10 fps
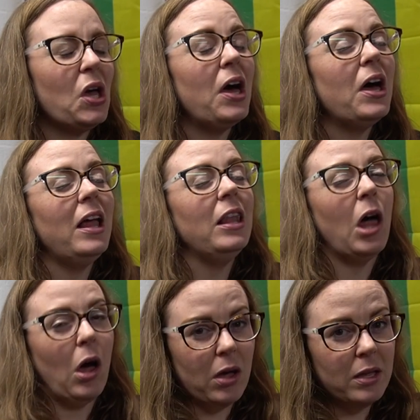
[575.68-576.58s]
hurt a
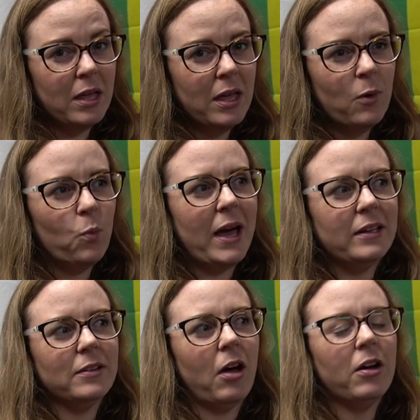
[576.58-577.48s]
lot
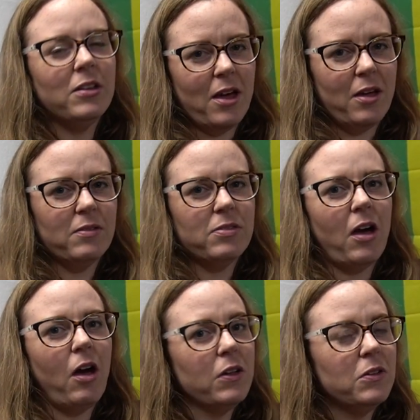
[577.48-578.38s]
when I know that
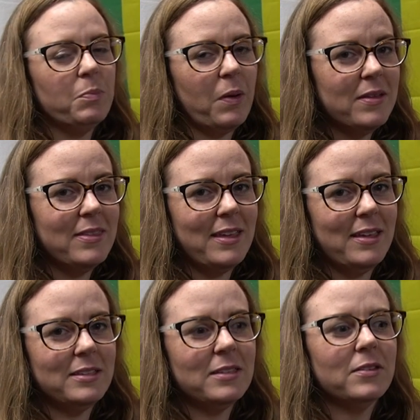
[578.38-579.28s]
I could buy
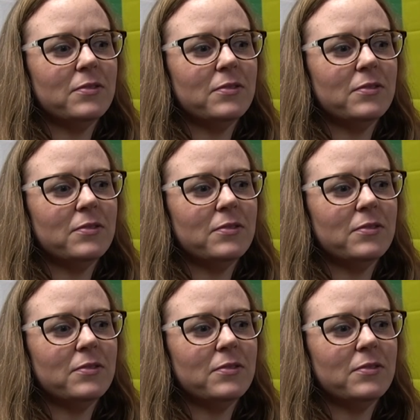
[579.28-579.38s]
these